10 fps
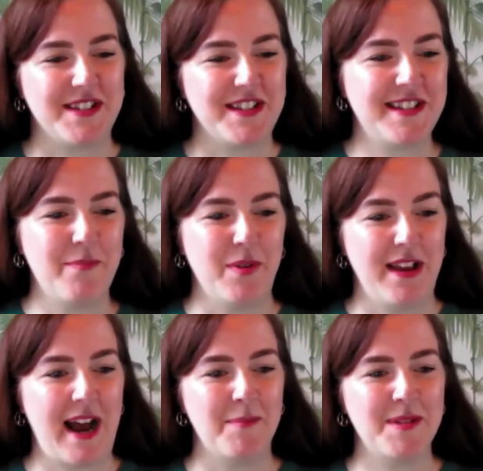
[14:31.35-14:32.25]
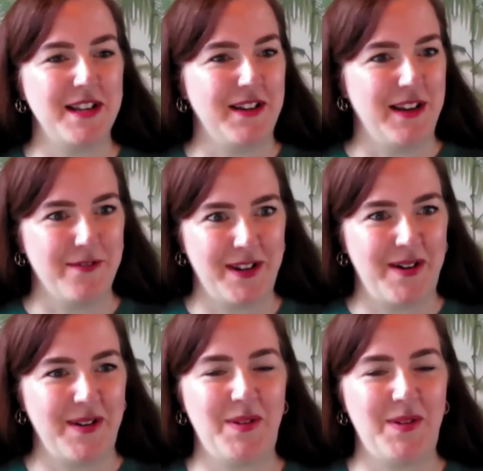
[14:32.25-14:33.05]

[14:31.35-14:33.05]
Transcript: as you said, we're absolutely reliant